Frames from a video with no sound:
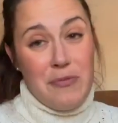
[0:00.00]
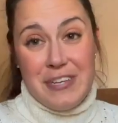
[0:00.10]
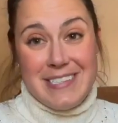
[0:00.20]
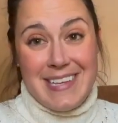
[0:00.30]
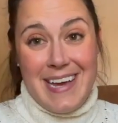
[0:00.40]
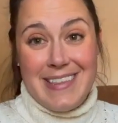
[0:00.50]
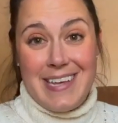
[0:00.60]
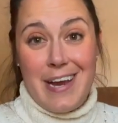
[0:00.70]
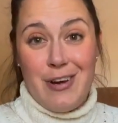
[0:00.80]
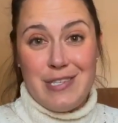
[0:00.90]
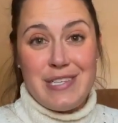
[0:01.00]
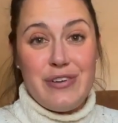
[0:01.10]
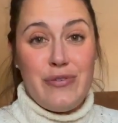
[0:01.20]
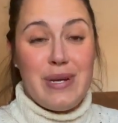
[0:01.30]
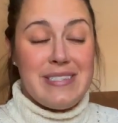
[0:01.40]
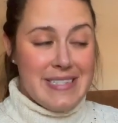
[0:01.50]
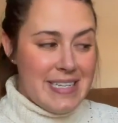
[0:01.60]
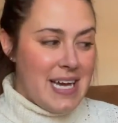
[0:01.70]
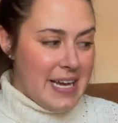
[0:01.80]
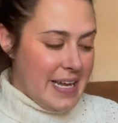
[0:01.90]
really sad that I also
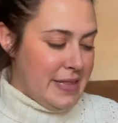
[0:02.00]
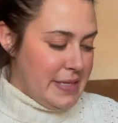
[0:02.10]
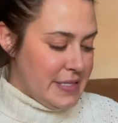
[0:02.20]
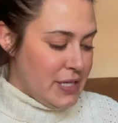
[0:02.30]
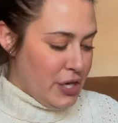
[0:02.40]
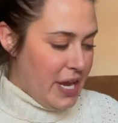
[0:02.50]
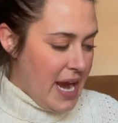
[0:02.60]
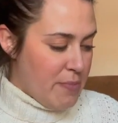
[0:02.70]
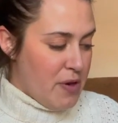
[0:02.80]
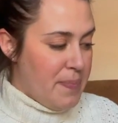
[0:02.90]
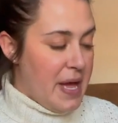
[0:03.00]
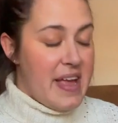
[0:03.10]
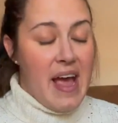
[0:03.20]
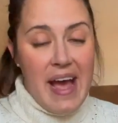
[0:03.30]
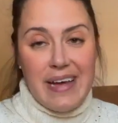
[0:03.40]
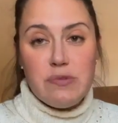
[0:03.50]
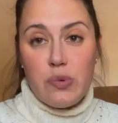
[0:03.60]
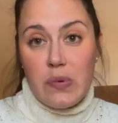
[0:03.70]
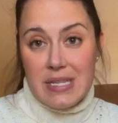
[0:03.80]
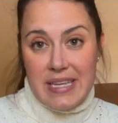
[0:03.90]
did not get this on camera, but as
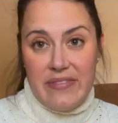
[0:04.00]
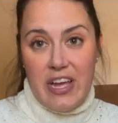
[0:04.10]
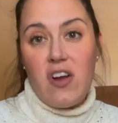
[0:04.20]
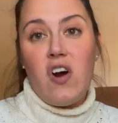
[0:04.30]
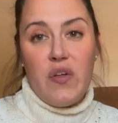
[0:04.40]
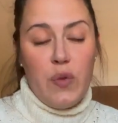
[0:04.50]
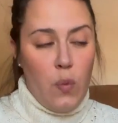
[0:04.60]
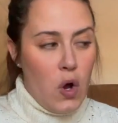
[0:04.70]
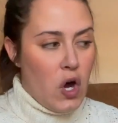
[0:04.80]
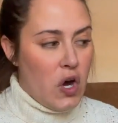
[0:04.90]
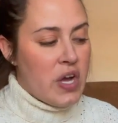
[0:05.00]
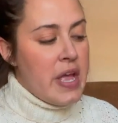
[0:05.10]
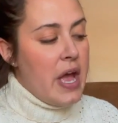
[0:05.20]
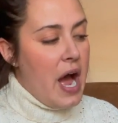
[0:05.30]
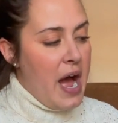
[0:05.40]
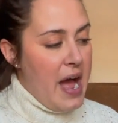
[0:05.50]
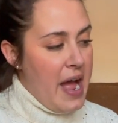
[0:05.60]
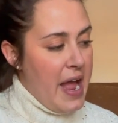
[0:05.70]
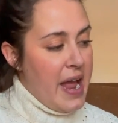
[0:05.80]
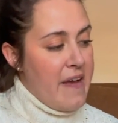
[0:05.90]
we were leaving on the wall,
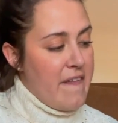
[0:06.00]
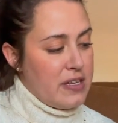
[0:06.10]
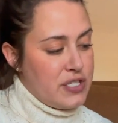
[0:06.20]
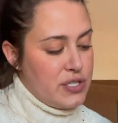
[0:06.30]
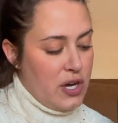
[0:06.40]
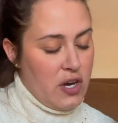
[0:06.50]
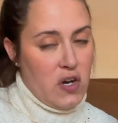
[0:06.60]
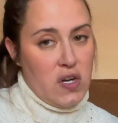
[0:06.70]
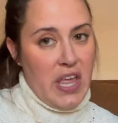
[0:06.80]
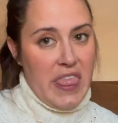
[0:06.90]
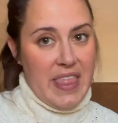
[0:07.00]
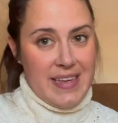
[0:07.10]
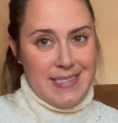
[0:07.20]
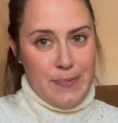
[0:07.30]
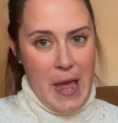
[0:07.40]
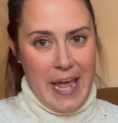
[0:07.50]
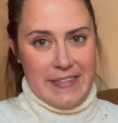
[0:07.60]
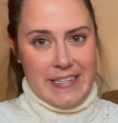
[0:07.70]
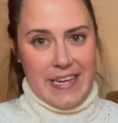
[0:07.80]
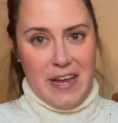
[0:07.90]
I saw this
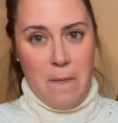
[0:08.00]
painting.